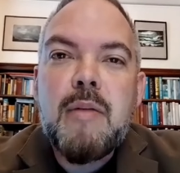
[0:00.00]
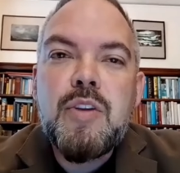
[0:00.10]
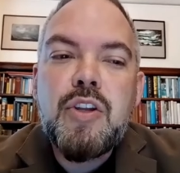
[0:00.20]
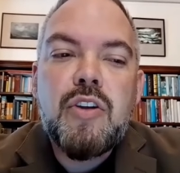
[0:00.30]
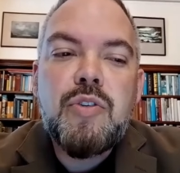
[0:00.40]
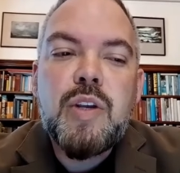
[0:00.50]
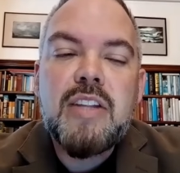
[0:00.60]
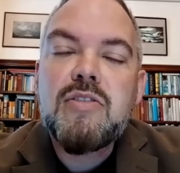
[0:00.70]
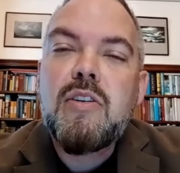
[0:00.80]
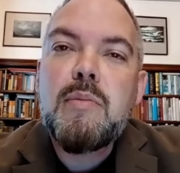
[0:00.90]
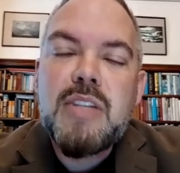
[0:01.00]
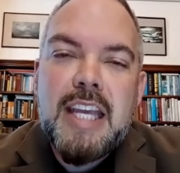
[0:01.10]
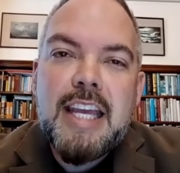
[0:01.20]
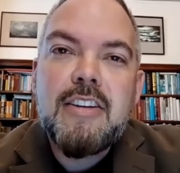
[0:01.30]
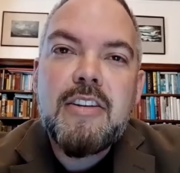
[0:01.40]
You can sometimes
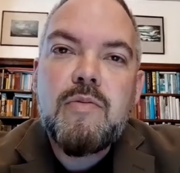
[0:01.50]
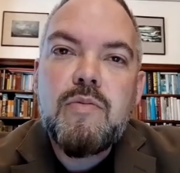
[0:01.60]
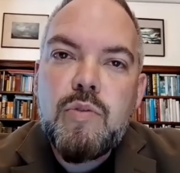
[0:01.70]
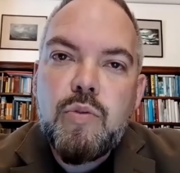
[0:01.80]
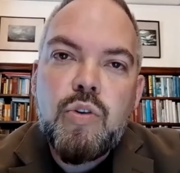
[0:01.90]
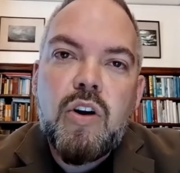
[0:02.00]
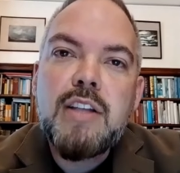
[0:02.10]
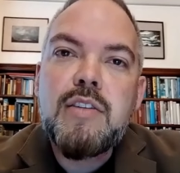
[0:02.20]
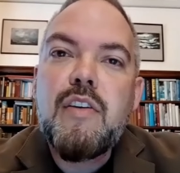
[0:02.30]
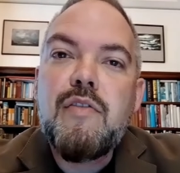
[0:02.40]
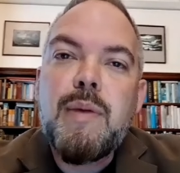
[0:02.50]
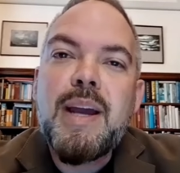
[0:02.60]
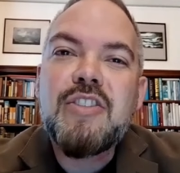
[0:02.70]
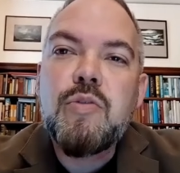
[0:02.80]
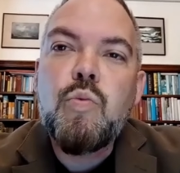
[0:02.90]
get all kinds of
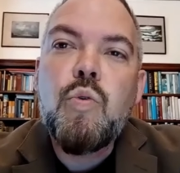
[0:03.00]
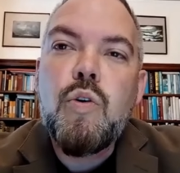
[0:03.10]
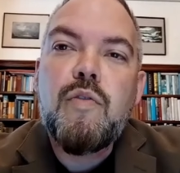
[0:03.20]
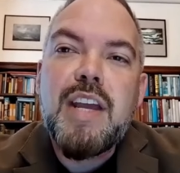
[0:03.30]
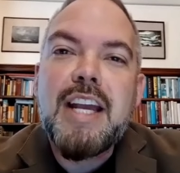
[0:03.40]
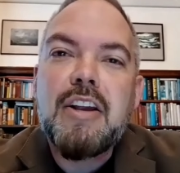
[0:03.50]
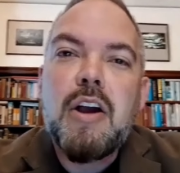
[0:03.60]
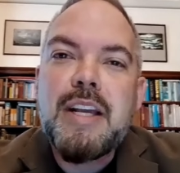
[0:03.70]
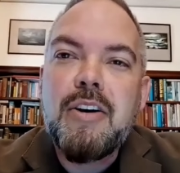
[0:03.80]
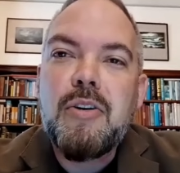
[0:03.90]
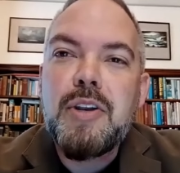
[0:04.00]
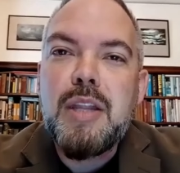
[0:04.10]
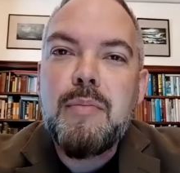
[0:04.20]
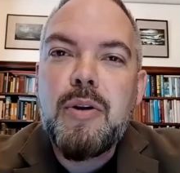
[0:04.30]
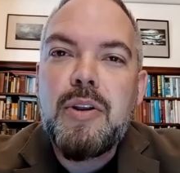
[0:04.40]
information warfare going on in
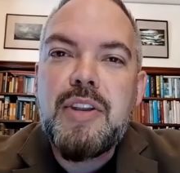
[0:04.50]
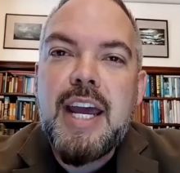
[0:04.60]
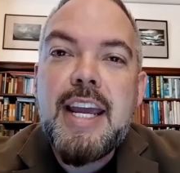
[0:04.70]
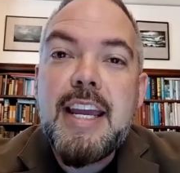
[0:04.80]
the modern day,